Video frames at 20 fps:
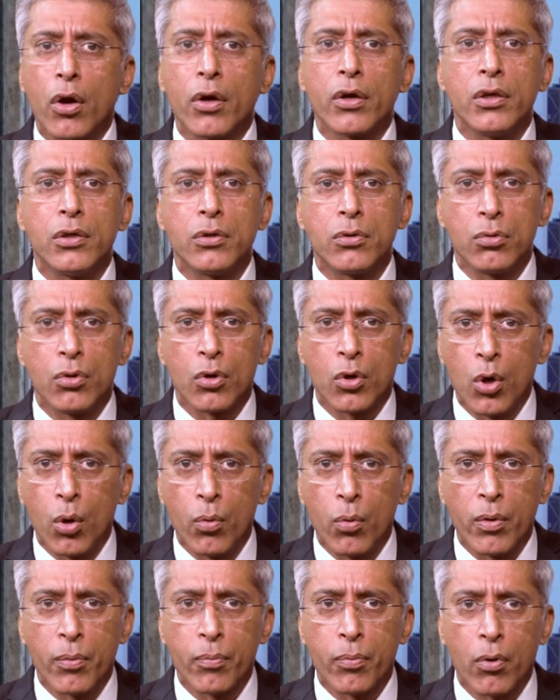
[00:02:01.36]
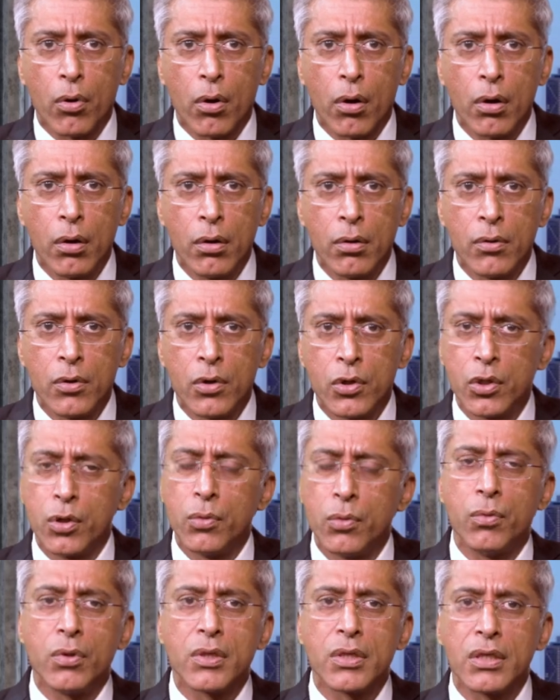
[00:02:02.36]
log into the COVID portal,
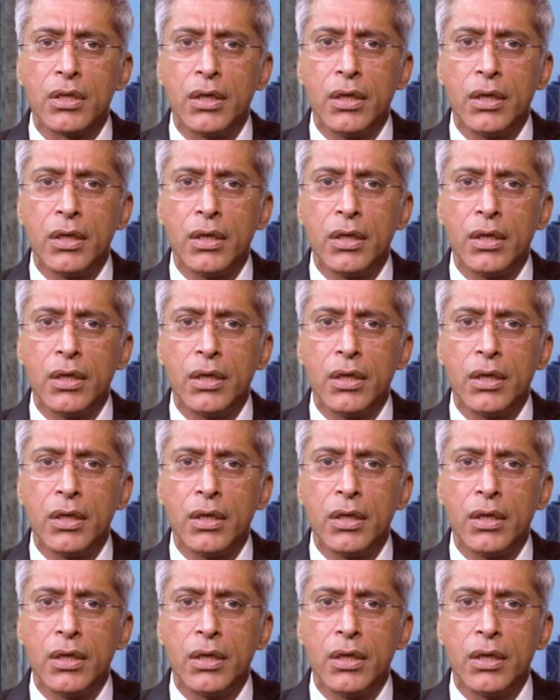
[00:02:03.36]
you will